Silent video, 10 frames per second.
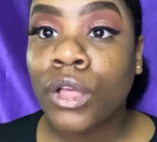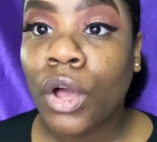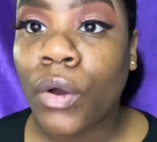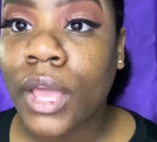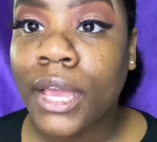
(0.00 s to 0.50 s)

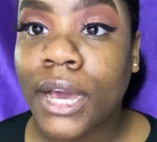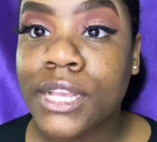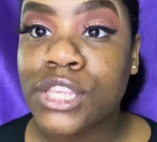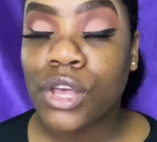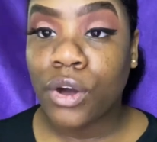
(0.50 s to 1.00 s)
Okay
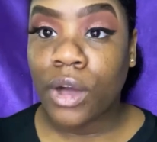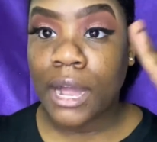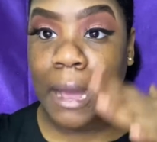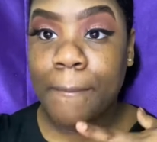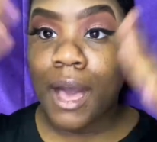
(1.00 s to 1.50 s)
guys, so I
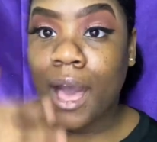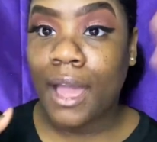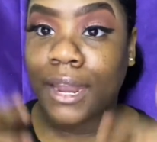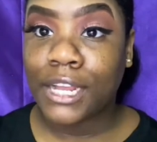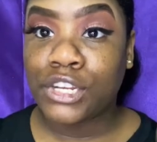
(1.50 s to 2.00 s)
got my
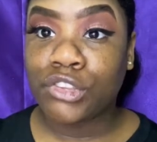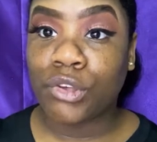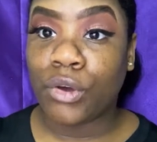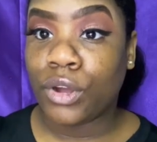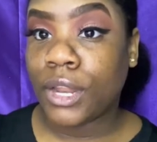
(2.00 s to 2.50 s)
eyelashes
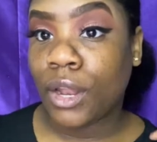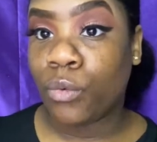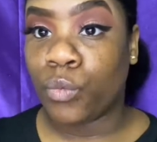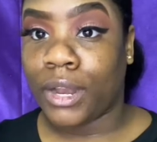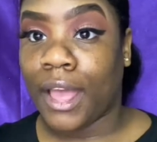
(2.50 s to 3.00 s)
on
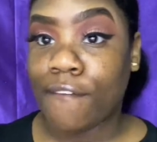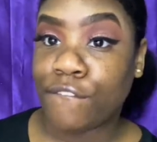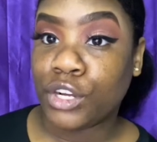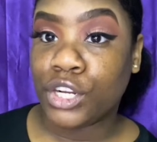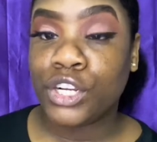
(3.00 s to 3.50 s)
and
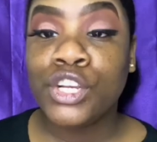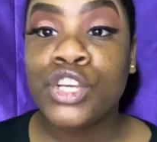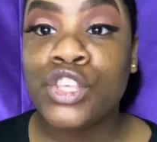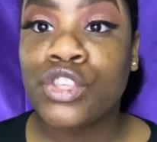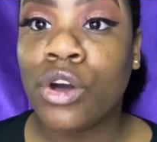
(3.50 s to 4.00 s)
whatever,
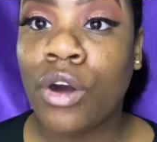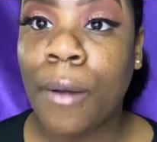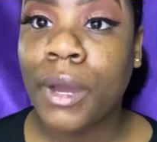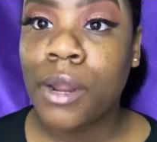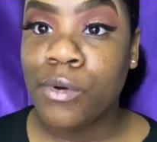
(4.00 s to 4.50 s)
so
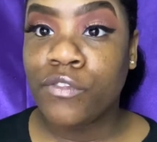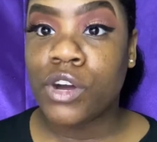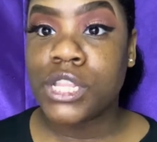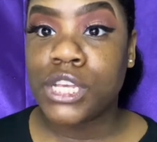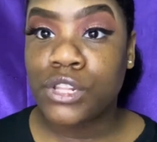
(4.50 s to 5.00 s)
I'm gonna move
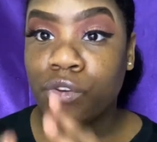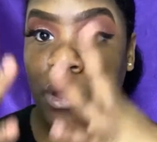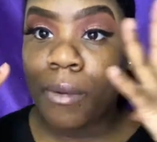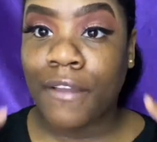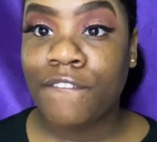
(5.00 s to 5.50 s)
on to
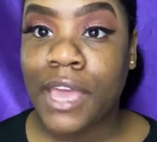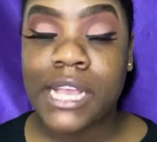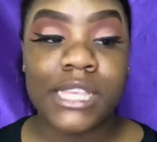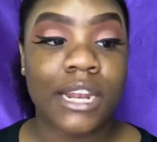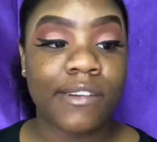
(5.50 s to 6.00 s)
doing my
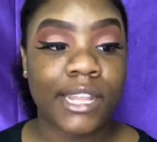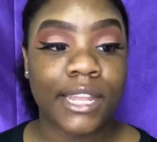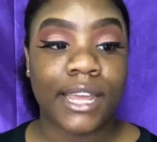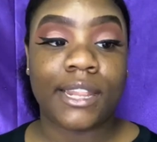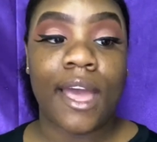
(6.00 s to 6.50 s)
face and everything
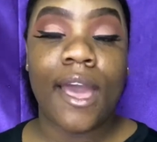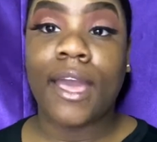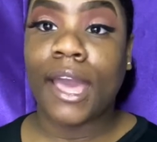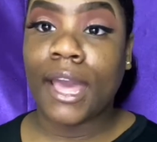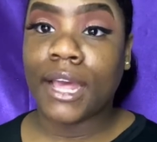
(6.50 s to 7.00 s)
like
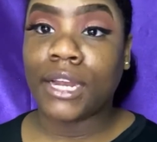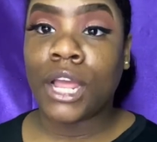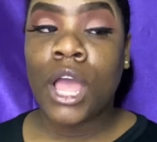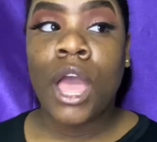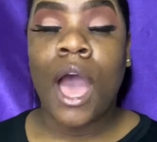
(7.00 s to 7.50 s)
that. And
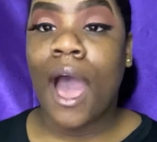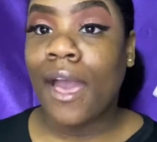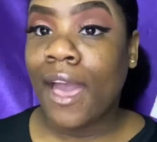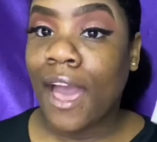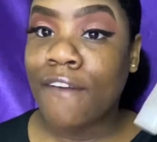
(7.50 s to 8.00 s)
I
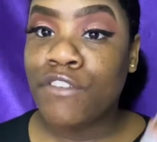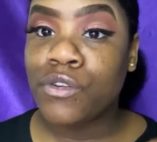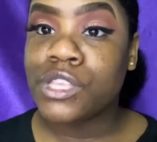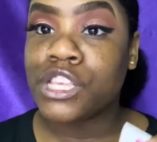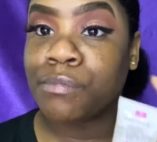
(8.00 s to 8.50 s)
have
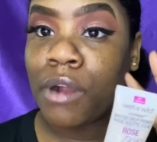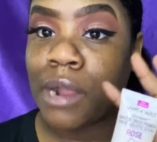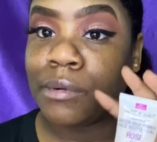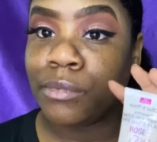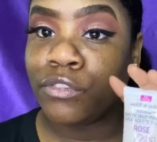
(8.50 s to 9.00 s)
used this
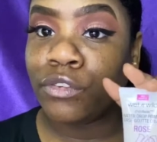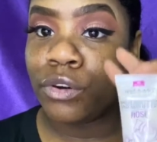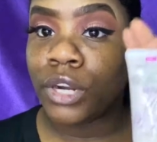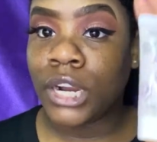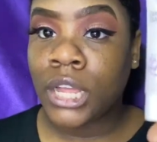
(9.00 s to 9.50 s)
primer
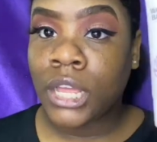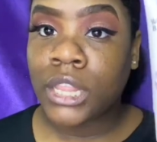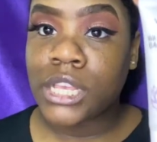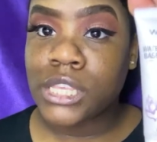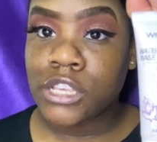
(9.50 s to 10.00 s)
before.
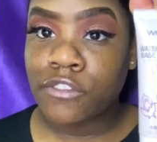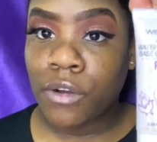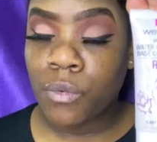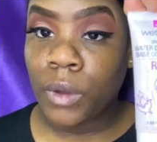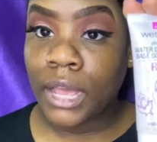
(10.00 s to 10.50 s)
This is
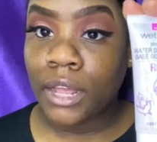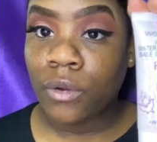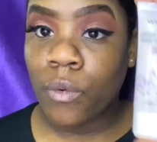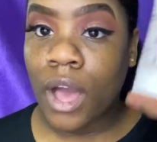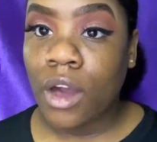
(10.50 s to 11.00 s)
from Wet n
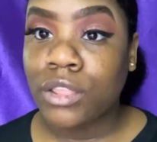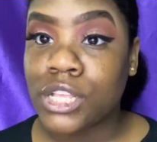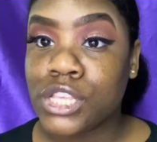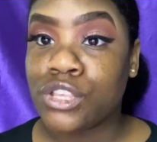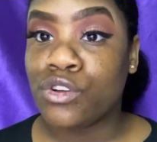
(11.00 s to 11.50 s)
Wild.
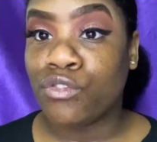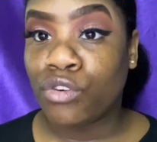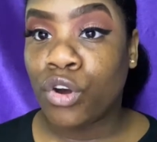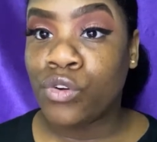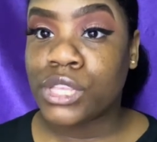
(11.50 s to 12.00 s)
This is the
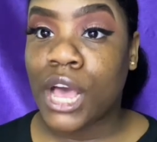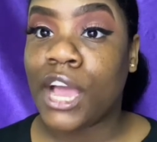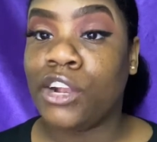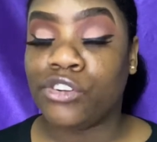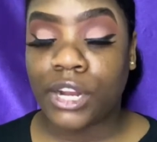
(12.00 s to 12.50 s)
Rose
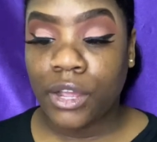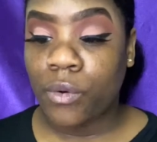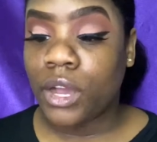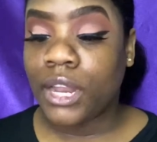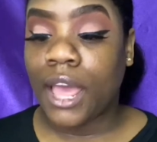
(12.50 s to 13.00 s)
Hydrating
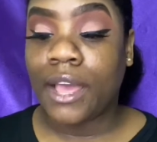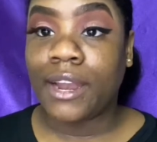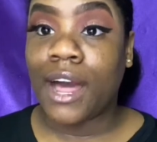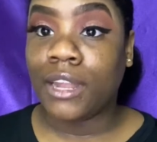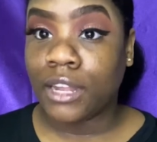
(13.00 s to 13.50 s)
one, and
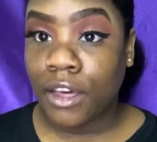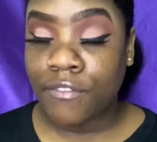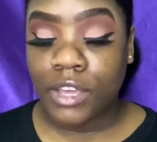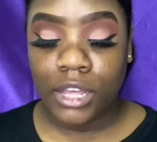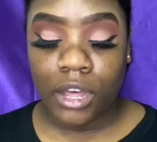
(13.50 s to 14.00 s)
I
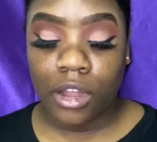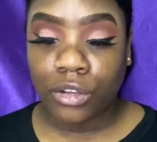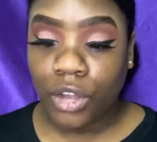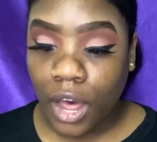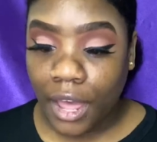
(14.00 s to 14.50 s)
love it a
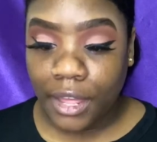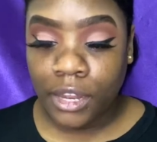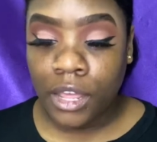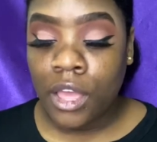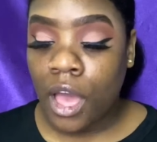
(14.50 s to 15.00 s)
lot.
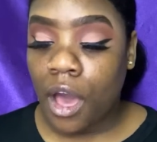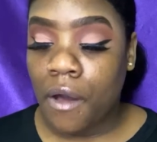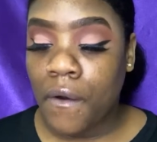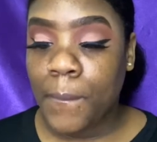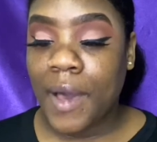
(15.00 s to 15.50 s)

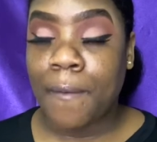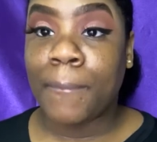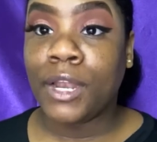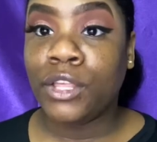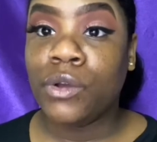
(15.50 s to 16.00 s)
I've
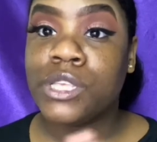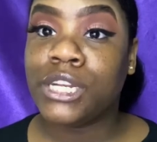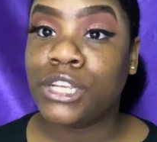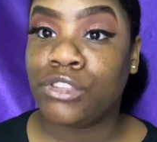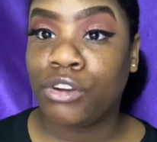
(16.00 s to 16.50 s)
been using
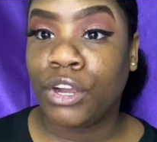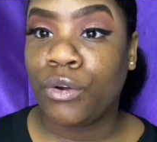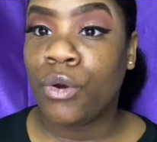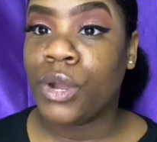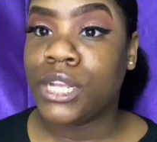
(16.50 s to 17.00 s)
this during
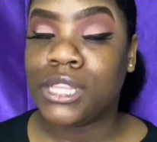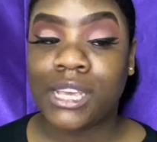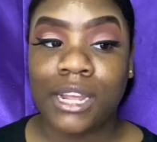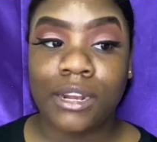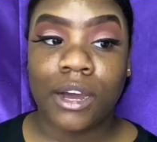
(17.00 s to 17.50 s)

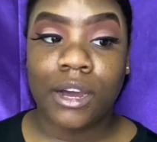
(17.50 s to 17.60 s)
quarantine.